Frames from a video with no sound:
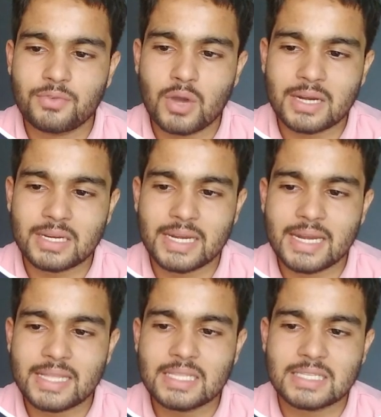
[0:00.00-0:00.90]
you are
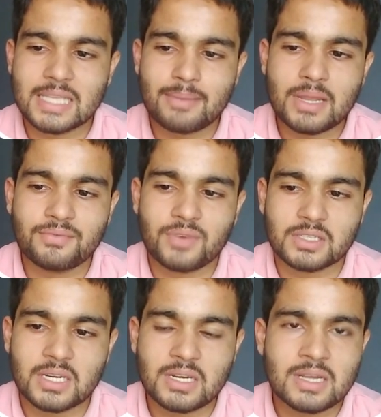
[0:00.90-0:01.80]
creating the same name
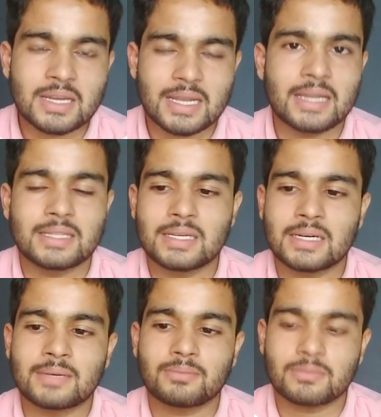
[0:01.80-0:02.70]
function in
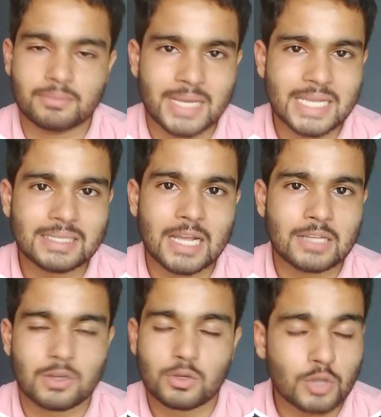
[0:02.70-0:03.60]
the base
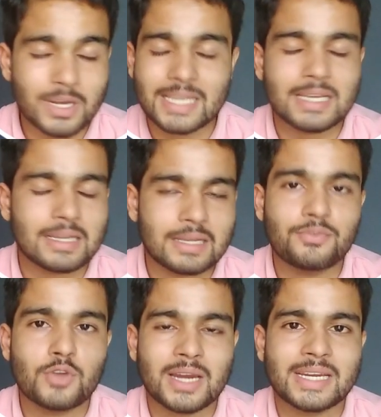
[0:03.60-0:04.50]
class, or sorry,
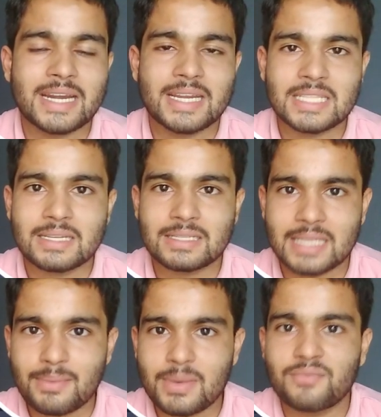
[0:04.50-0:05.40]
if you are creating the
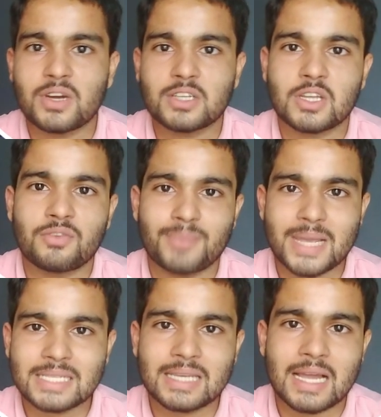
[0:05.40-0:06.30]
same name function of
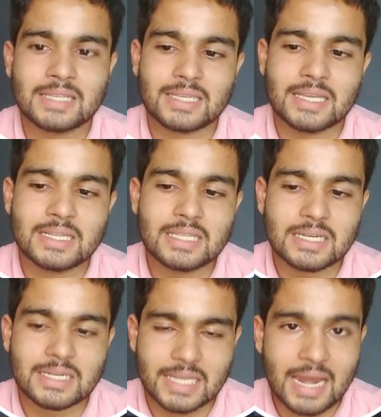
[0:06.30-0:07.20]
base class in
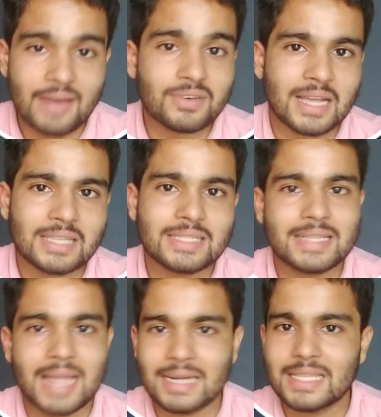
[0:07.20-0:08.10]
the derived class,
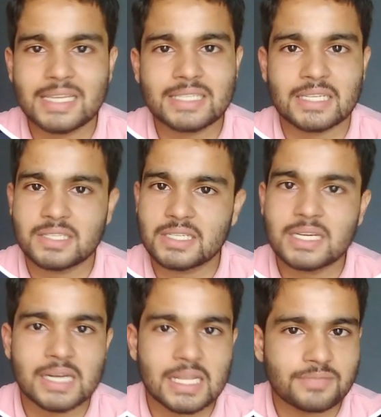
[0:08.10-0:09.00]
then that thing is
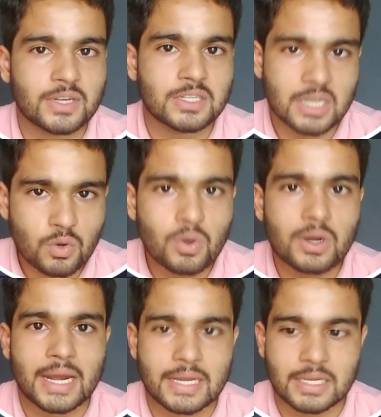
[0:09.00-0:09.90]
considered as function
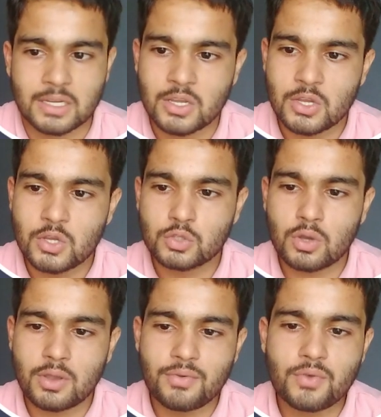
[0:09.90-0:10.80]
overriding.
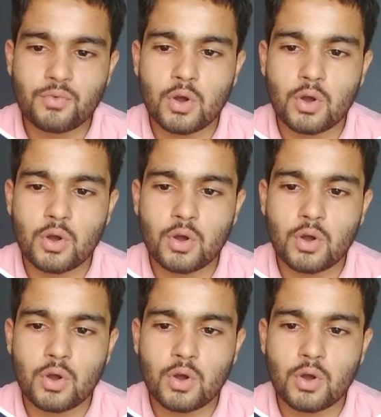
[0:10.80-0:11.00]
So if you